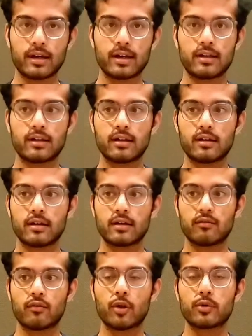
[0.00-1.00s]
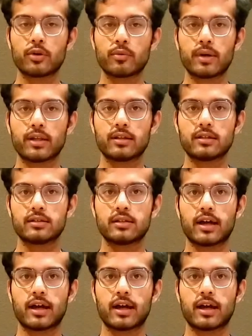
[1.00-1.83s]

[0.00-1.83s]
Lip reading: And following your breath is,